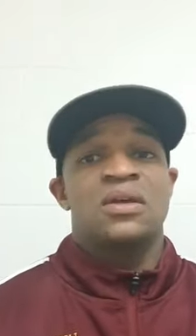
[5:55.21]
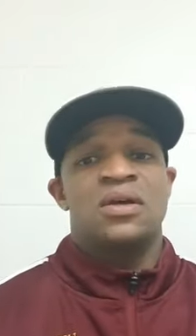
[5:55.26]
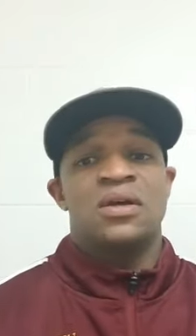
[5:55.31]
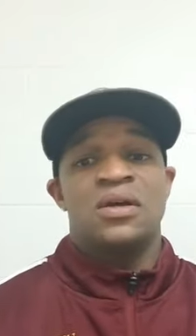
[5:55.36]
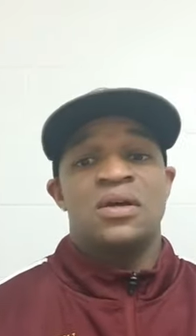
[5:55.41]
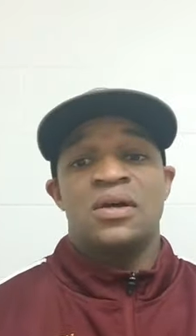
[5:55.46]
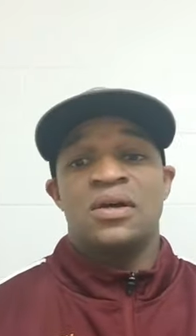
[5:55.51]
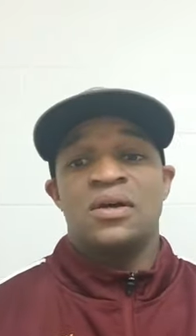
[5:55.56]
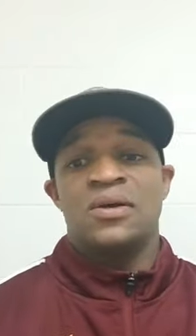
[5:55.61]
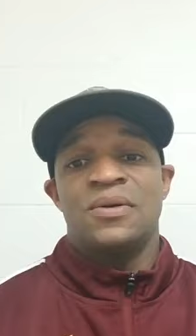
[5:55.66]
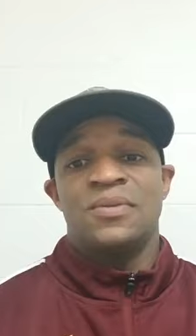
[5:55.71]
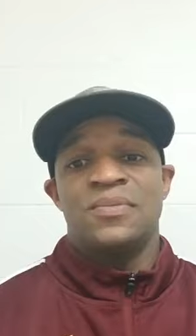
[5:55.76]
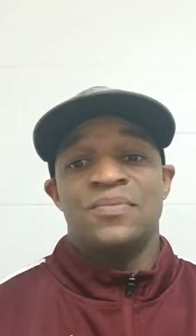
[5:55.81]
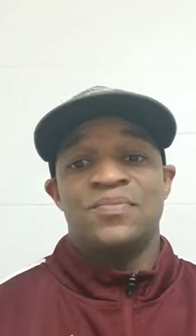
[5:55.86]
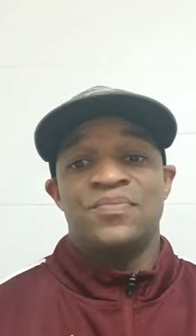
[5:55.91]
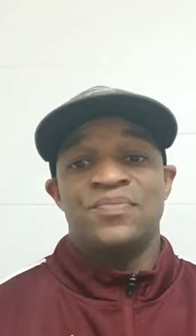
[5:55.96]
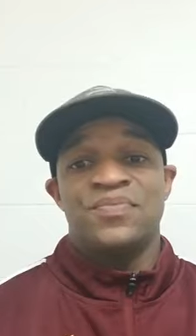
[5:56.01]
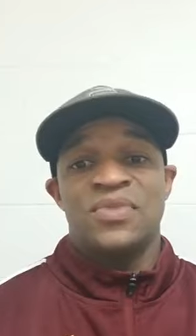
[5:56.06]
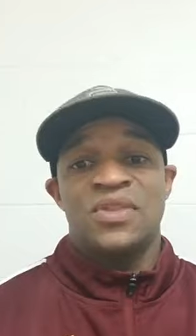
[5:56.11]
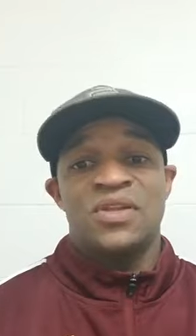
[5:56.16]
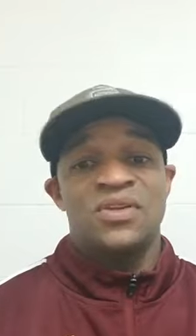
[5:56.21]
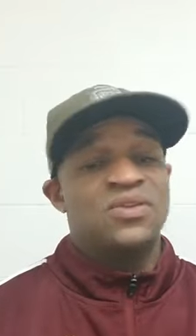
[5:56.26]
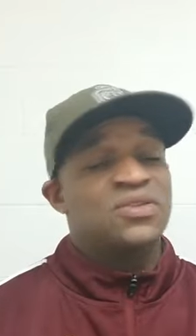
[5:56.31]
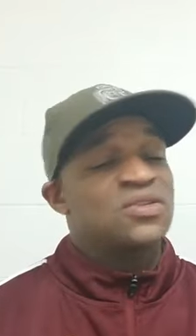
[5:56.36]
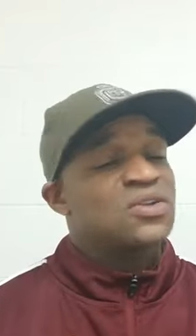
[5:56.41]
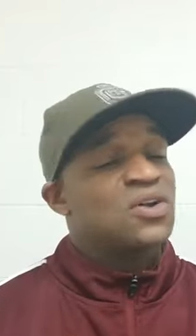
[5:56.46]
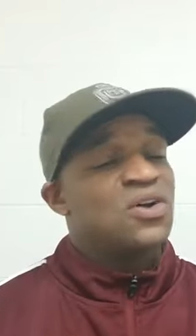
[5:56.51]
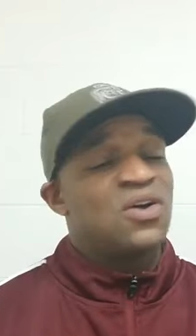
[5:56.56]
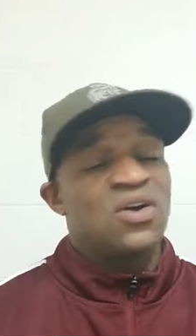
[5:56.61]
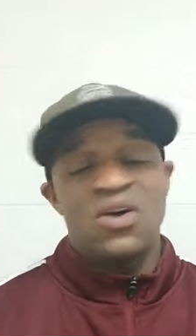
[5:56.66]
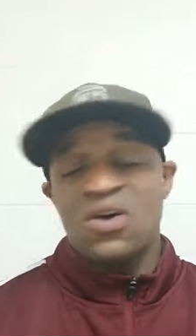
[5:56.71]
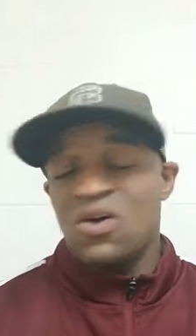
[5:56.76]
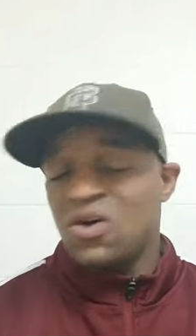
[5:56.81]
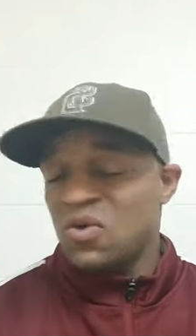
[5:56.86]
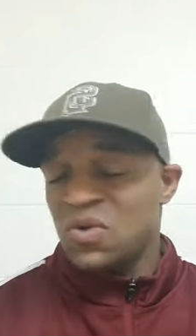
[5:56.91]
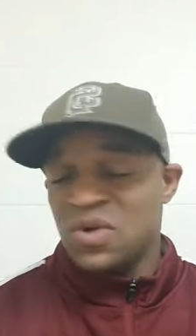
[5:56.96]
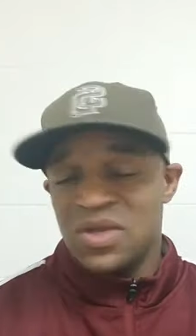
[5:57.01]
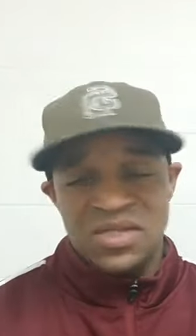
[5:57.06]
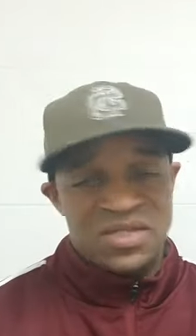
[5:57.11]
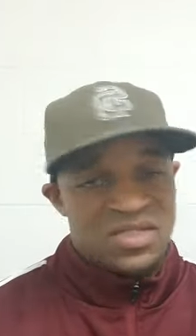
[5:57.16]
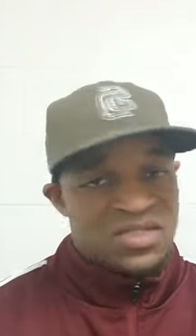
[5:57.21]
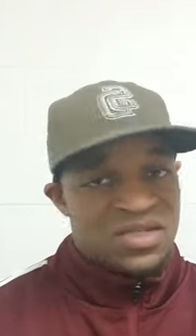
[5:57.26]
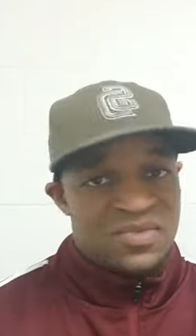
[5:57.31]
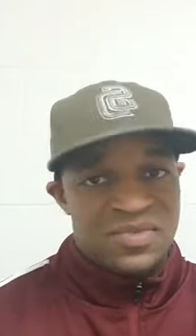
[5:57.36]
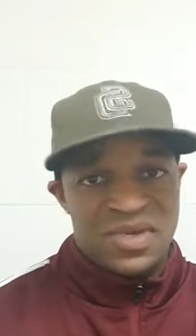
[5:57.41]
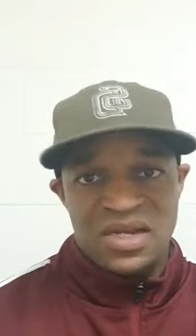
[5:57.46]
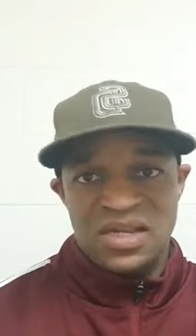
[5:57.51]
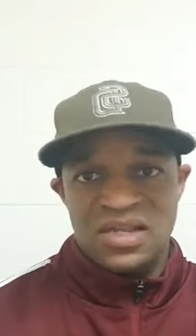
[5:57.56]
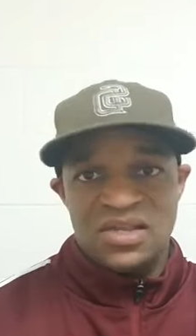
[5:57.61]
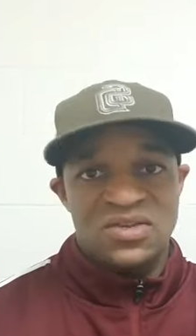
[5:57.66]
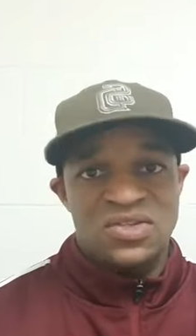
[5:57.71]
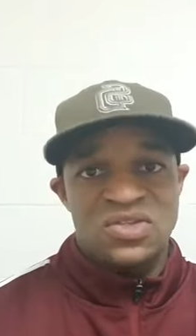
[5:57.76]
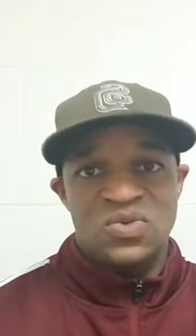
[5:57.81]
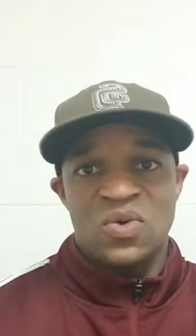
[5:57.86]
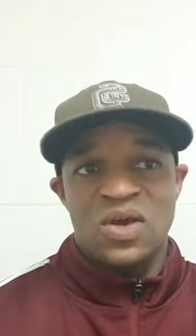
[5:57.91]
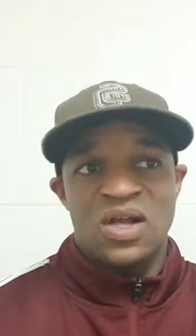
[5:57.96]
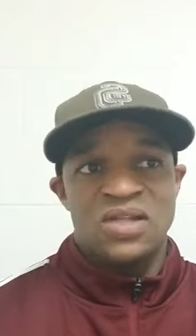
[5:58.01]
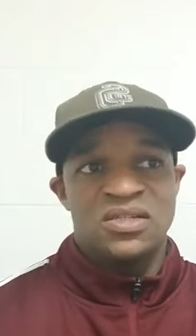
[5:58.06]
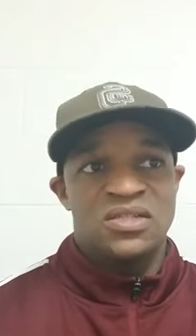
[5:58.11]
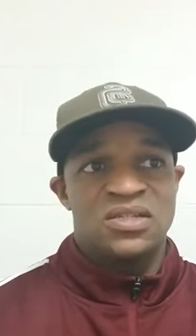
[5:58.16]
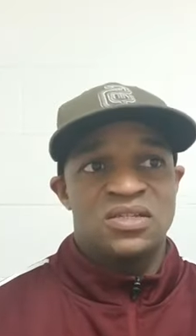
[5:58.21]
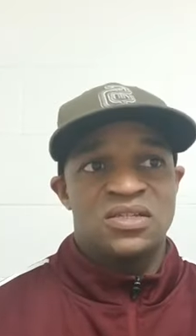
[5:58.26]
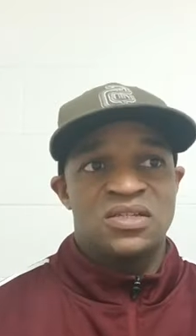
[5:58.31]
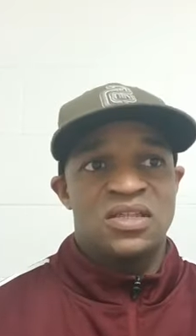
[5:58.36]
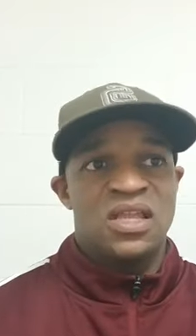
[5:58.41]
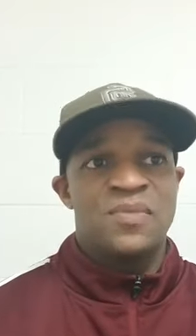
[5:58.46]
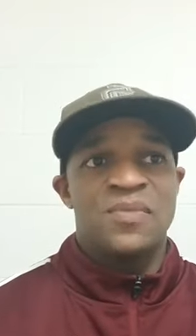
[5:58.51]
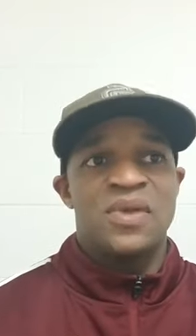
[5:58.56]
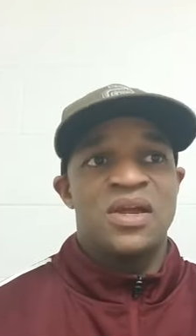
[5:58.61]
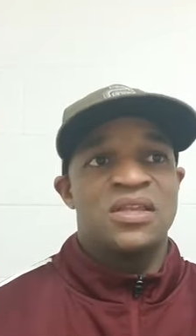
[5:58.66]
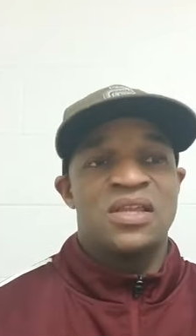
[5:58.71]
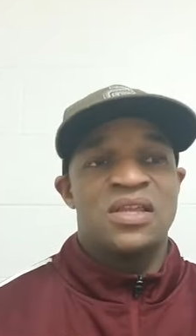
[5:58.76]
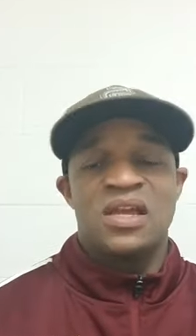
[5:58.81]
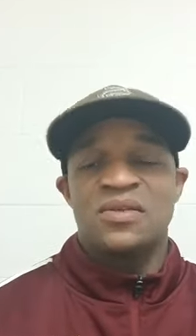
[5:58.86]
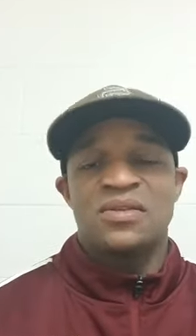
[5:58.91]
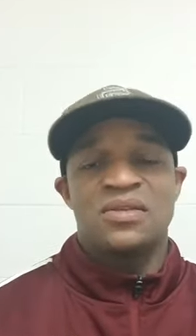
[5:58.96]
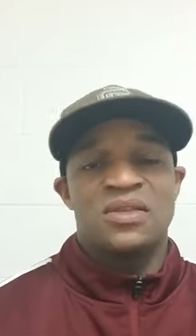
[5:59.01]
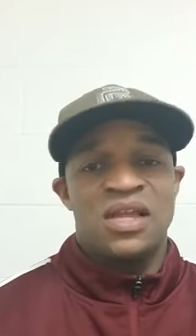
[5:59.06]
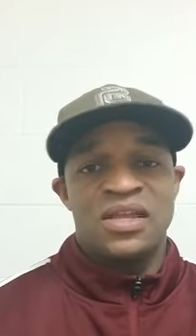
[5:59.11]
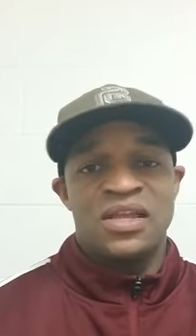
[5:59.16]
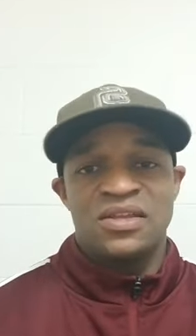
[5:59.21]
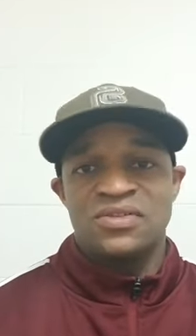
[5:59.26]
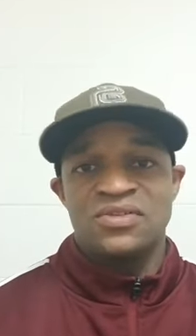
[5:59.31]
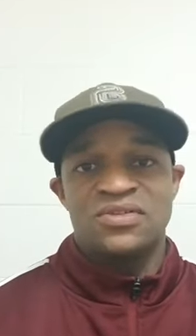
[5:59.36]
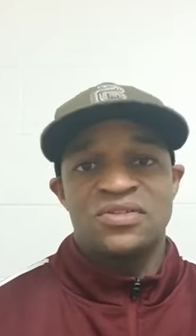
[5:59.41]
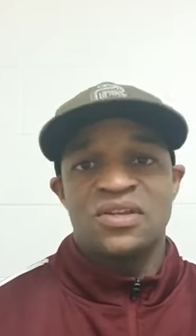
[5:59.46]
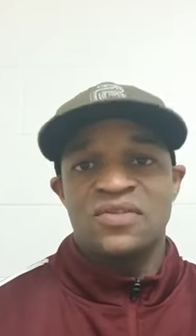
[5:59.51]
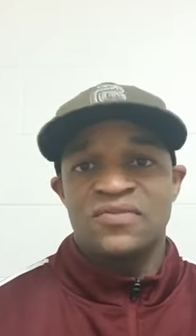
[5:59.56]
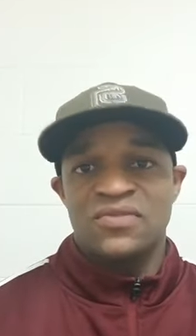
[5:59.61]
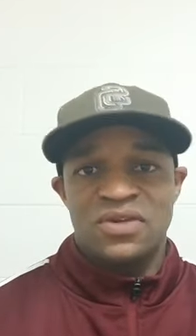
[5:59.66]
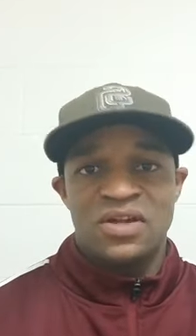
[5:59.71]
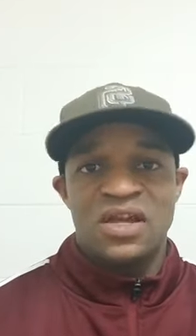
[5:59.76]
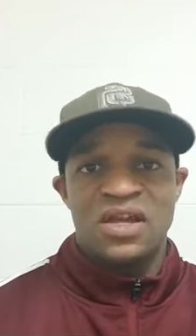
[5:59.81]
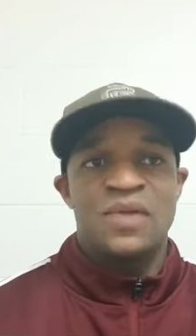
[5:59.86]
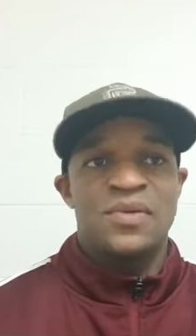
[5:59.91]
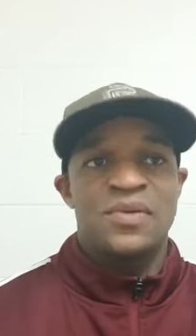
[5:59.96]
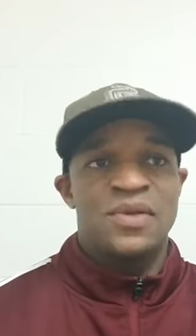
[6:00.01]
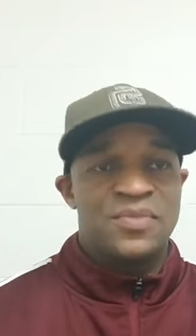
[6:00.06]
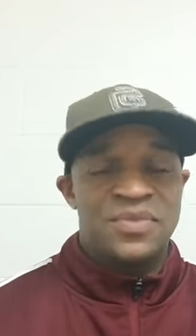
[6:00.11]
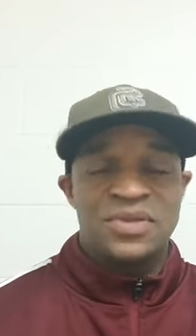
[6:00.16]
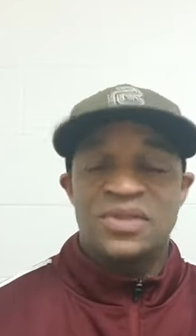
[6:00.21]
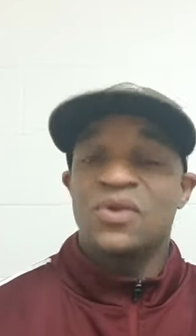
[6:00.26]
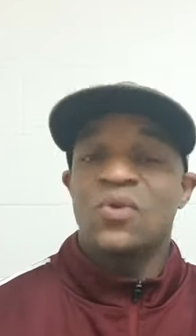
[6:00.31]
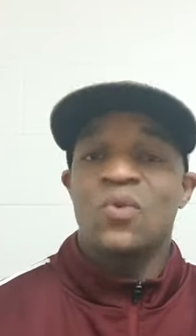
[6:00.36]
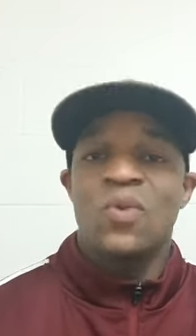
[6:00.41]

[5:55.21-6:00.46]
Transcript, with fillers: Um, there's always somebody else watching. They might not like your stuff or comment, but they're